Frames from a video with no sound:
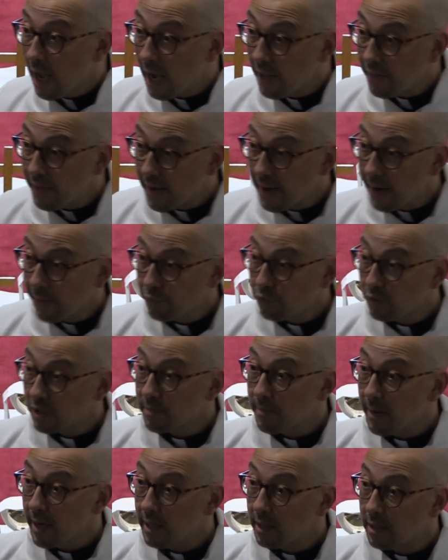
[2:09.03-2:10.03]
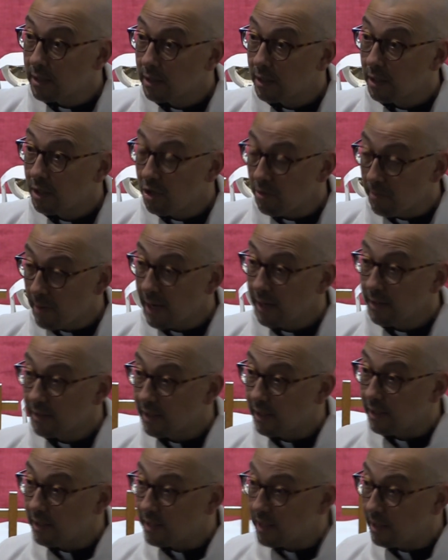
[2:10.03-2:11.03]
And then after he's made
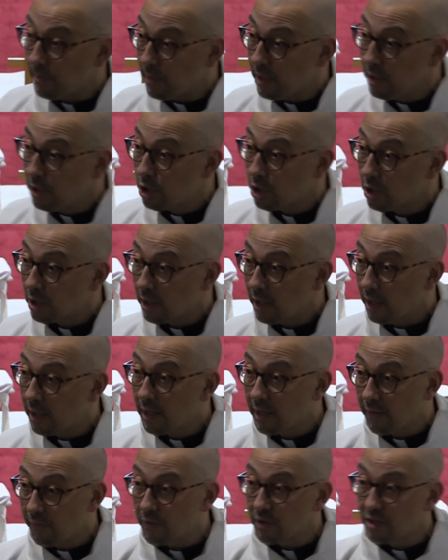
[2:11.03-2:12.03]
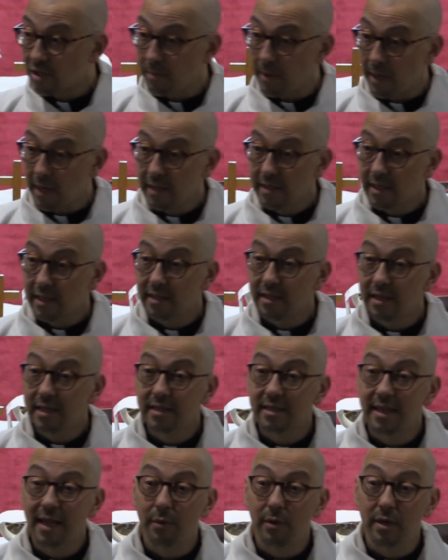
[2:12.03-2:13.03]
humanity in his image and given us dominion, he says,
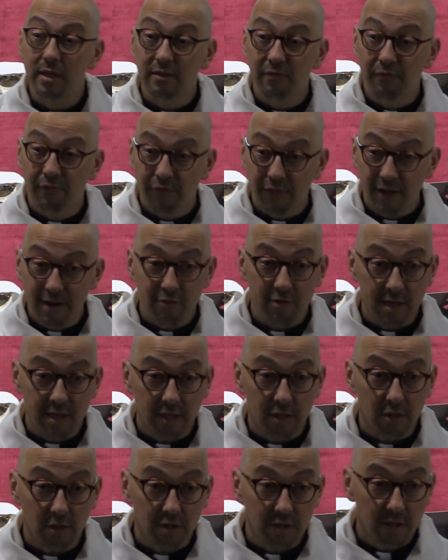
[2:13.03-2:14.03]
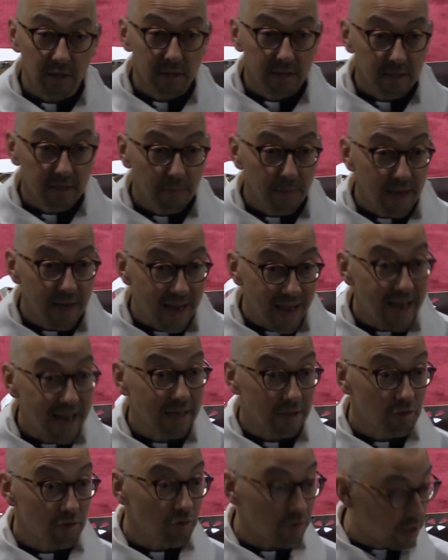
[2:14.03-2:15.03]
this now is very good. There's something
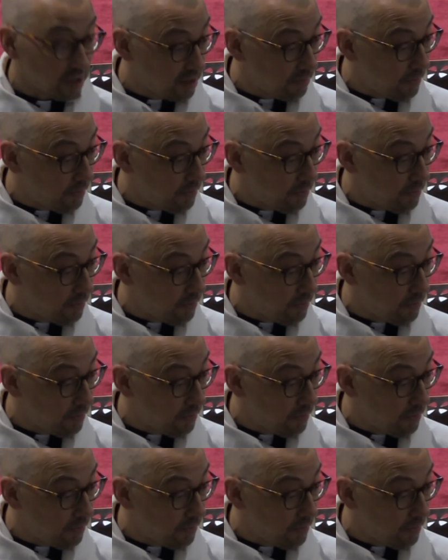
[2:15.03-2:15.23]
extra